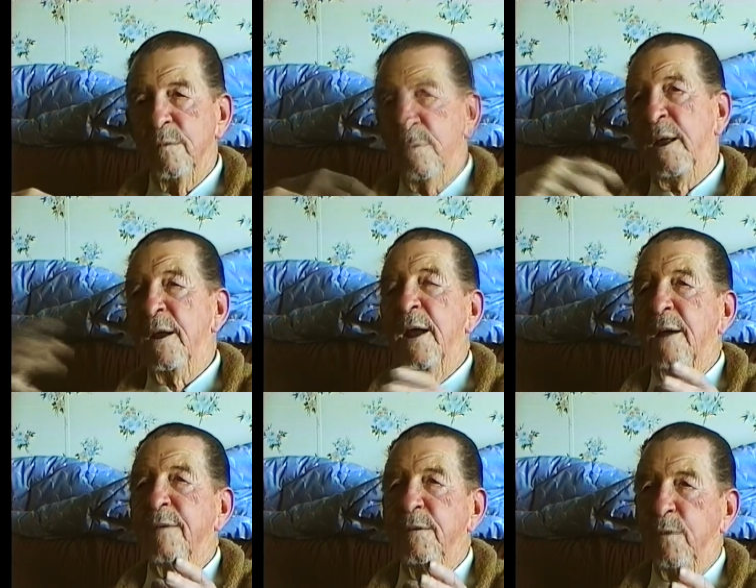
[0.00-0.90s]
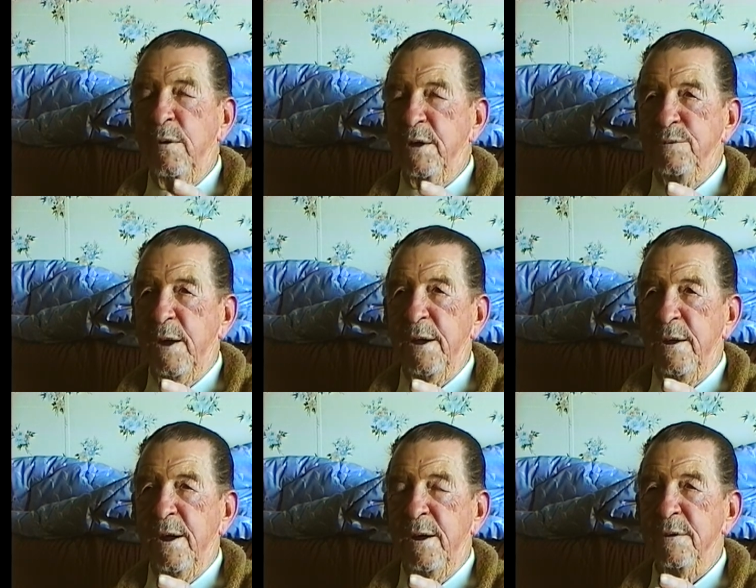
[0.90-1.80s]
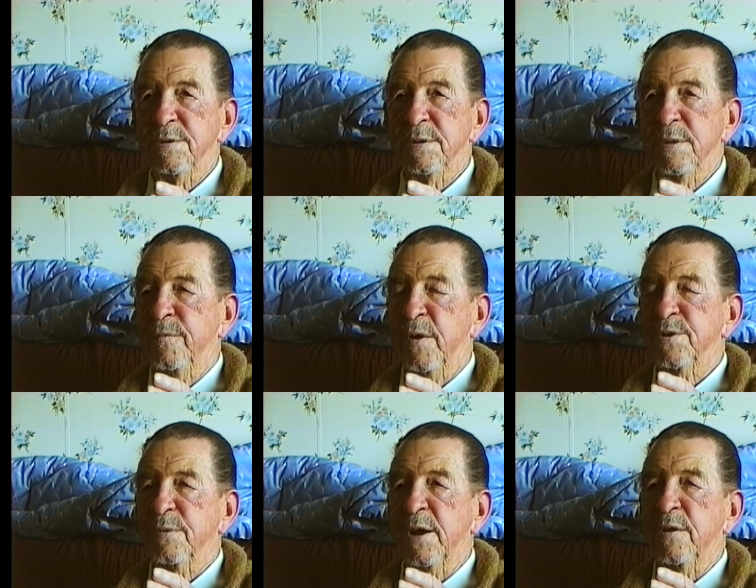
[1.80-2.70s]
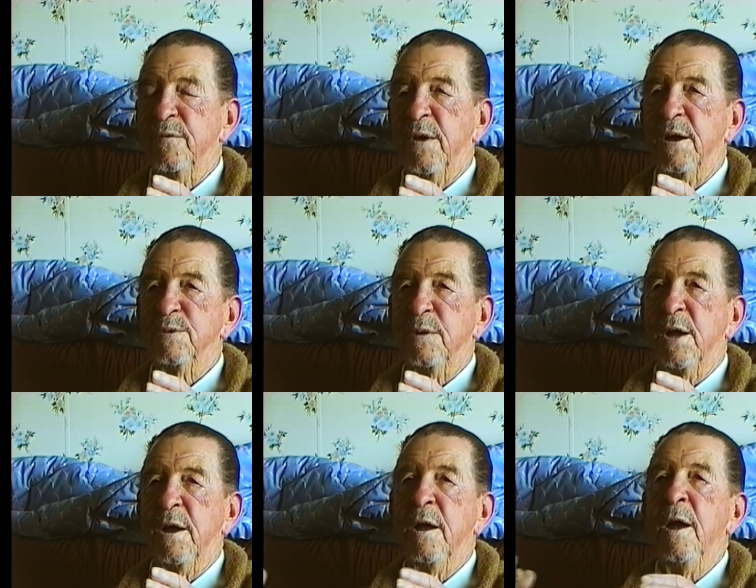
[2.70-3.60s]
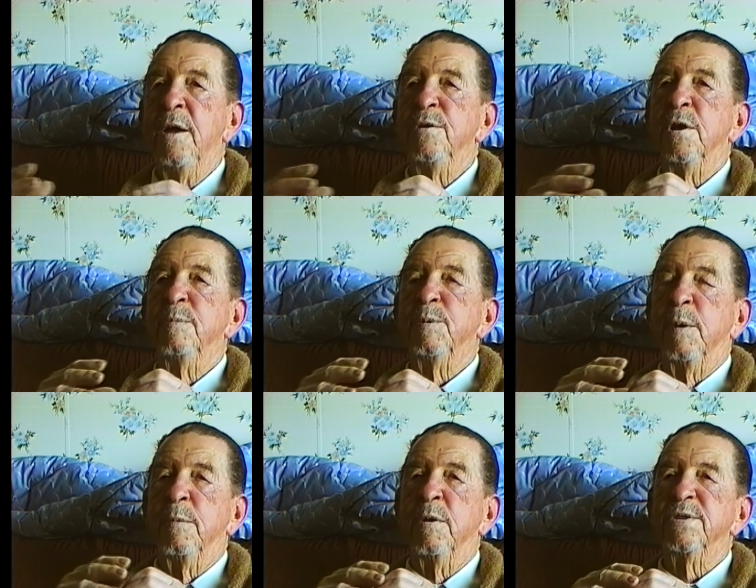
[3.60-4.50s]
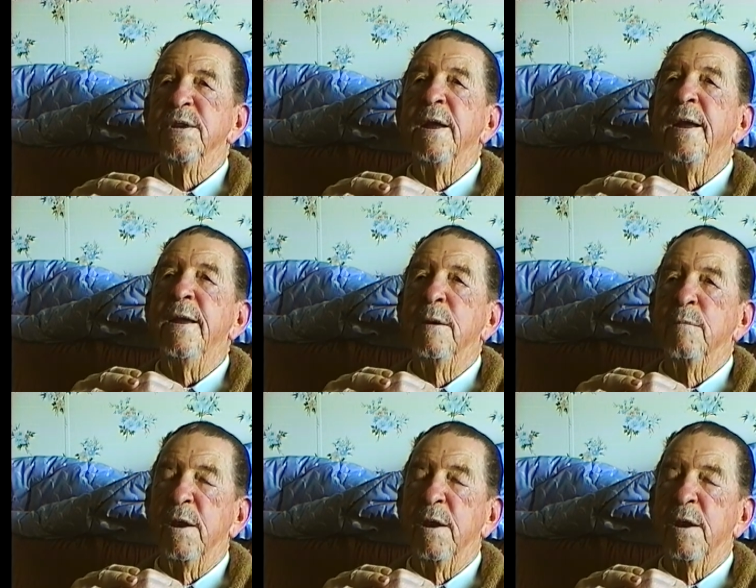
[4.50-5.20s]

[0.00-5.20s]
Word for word: they didn't have any voltage regulators. First rectifiers were not tubes with were selenium